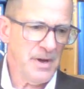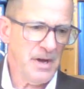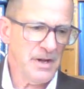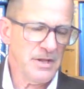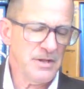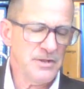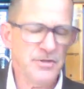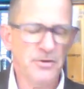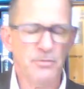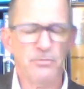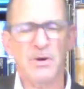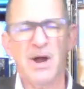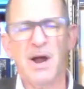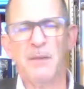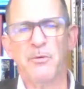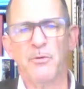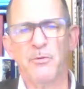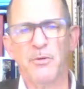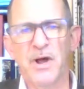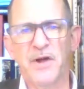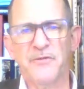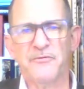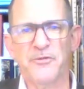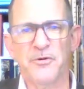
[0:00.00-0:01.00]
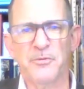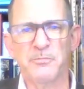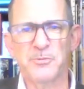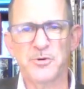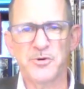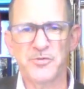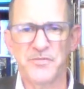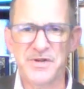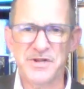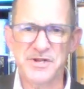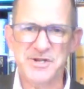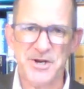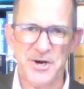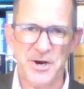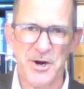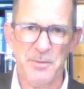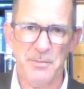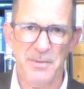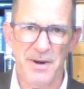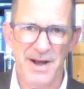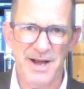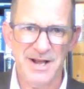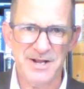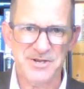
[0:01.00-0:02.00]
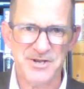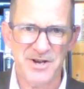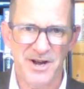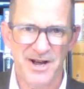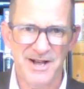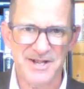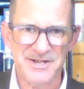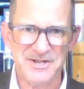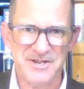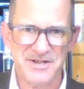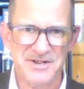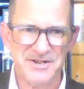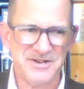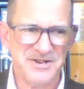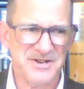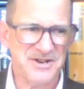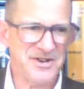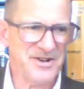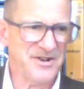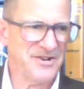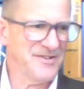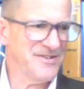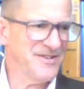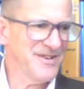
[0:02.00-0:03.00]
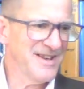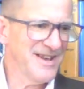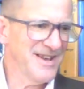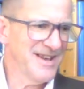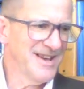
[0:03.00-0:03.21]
Robert Redford movie, Jeremiah Johnson, you know.